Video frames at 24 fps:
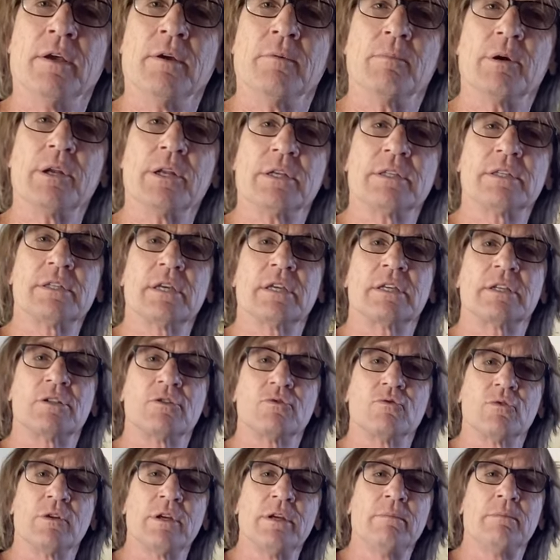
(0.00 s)
but it's
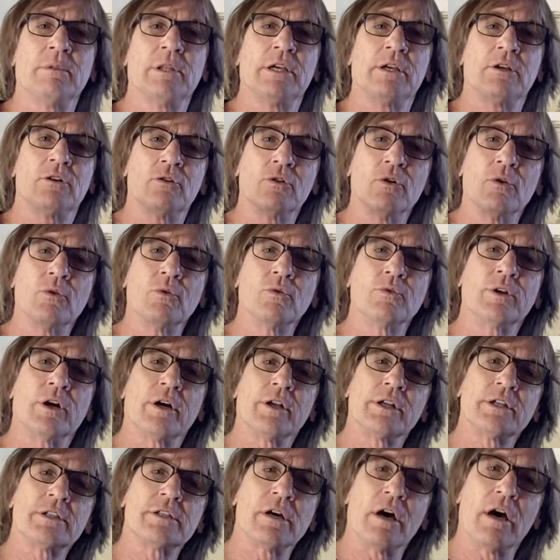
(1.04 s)
extremely cold
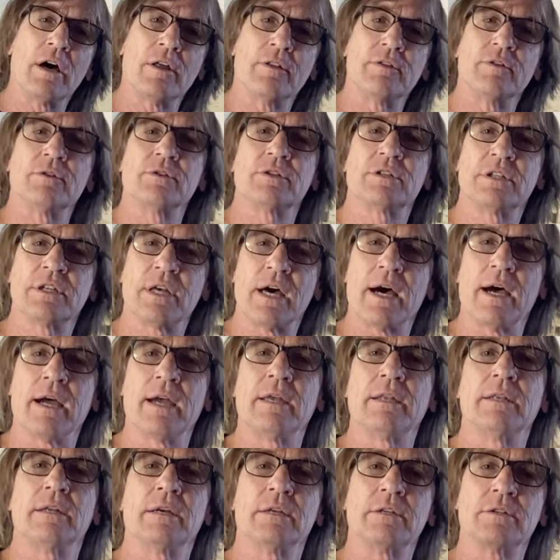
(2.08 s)
on its other
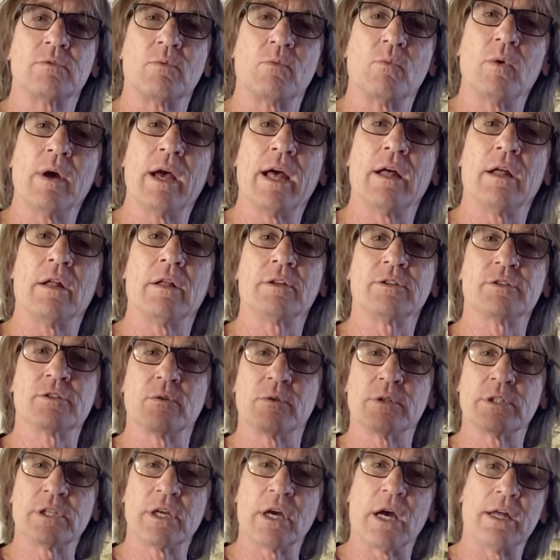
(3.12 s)
side as well. So
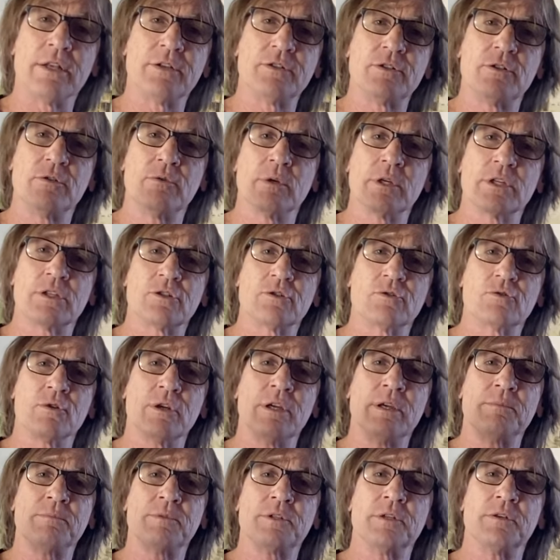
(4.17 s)
it's got 2
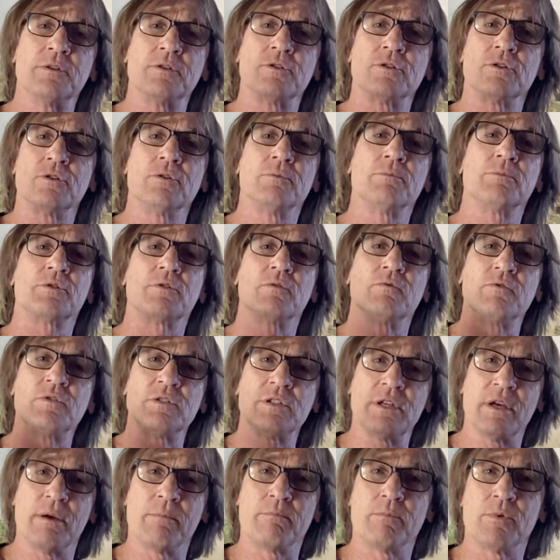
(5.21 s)
extremes in terms of
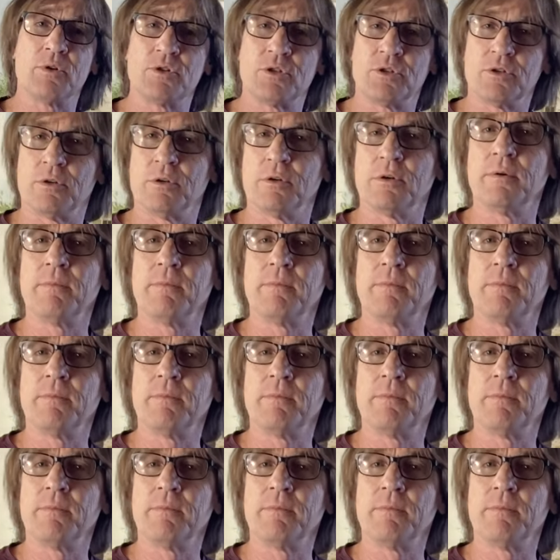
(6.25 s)
temperature.